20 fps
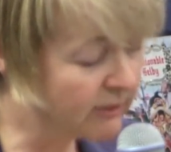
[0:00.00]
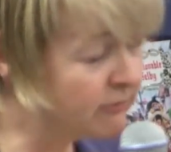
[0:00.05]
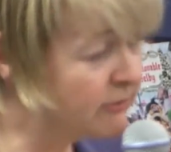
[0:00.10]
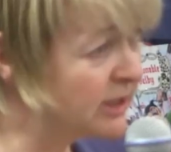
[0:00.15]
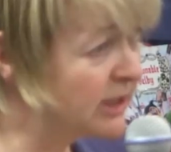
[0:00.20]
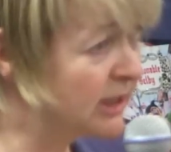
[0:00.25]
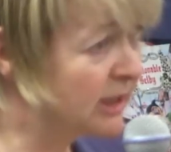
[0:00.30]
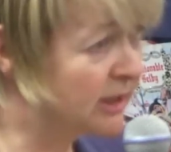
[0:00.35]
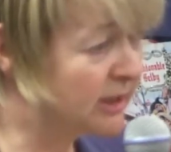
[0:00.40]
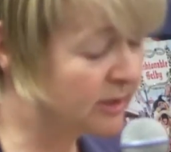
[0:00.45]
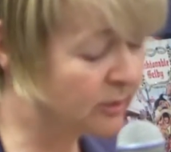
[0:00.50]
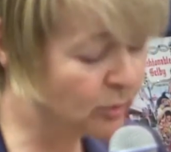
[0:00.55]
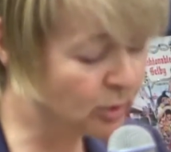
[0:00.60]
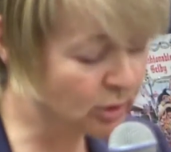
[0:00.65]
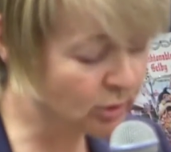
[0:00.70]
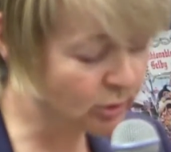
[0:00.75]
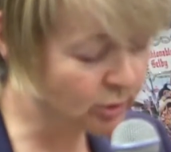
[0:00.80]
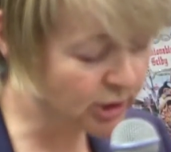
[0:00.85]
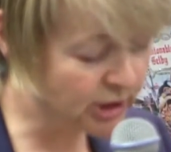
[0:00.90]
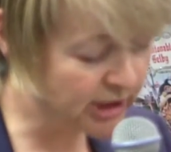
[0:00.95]
Vinegar
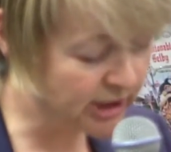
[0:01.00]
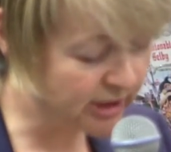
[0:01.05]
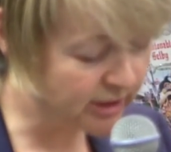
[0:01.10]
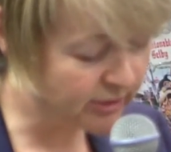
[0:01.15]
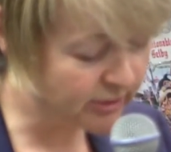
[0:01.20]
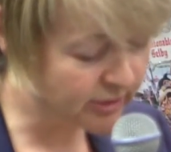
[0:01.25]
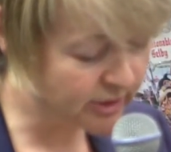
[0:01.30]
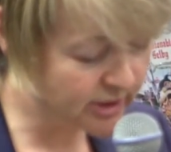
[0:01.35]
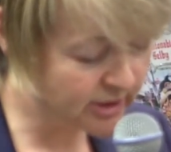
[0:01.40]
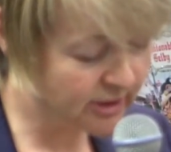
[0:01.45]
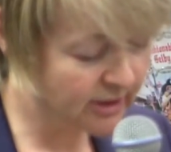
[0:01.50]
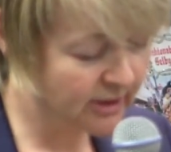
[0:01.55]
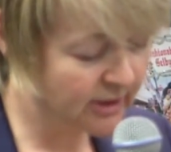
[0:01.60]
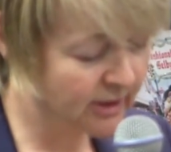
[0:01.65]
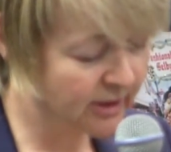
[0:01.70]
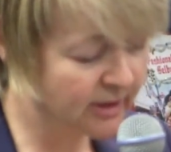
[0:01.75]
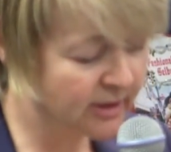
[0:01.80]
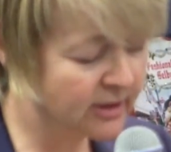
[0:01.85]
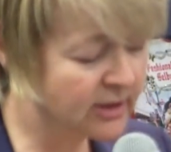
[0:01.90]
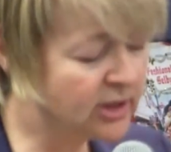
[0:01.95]
was all she used.
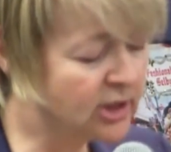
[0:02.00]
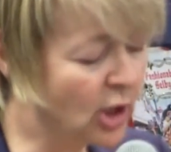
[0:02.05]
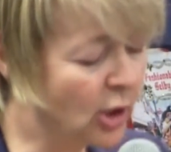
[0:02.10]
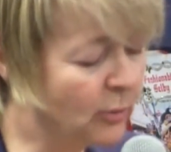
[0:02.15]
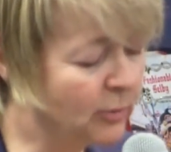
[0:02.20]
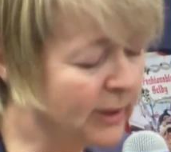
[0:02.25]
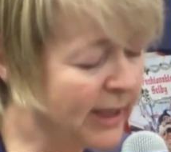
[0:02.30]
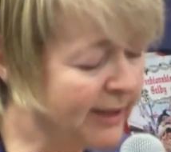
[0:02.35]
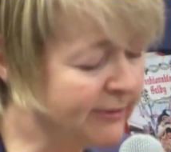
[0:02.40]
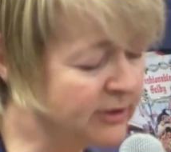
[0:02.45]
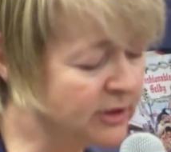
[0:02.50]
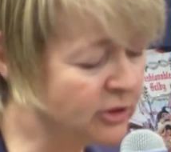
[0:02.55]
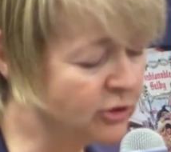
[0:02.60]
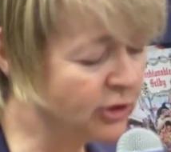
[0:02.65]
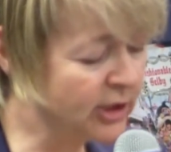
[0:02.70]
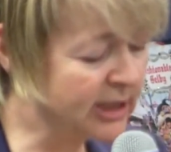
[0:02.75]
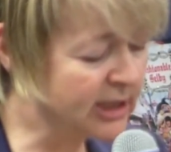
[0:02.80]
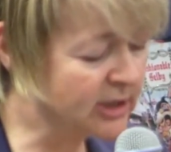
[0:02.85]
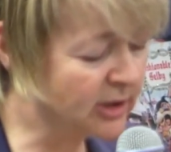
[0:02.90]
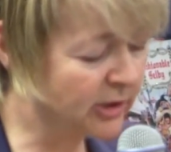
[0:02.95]
Soap left
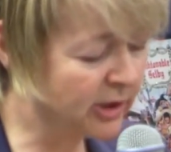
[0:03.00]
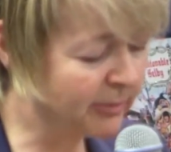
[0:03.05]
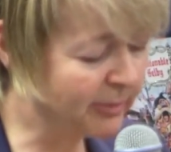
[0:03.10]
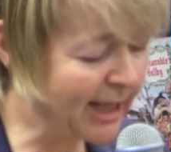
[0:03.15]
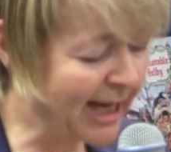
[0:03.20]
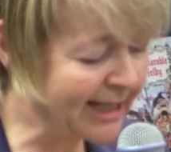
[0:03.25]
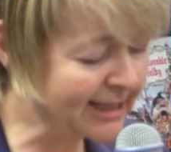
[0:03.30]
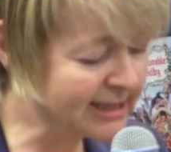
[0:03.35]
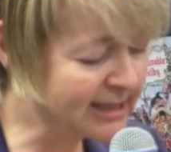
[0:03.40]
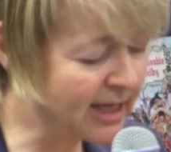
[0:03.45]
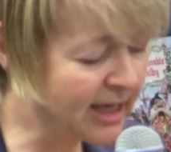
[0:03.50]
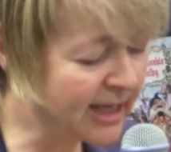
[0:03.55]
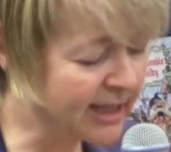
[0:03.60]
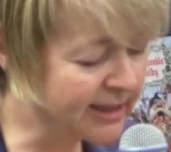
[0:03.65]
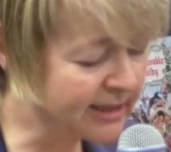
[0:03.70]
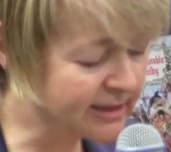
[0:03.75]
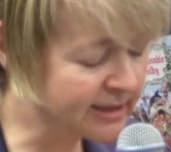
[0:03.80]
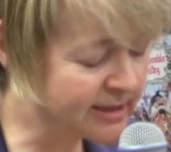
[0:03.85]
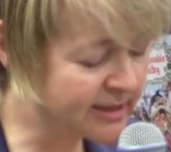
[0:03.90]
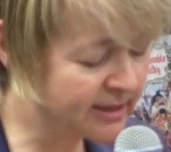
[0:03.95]
streaks on the black
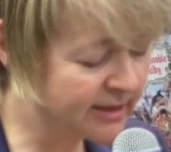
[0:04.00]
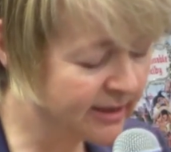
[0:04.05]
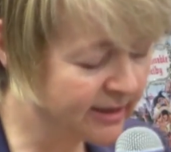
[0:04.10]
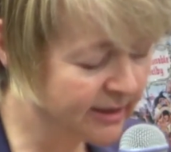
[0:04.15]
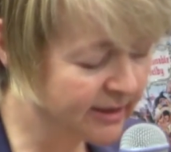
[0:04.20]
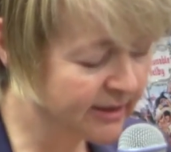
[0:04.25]
tiles.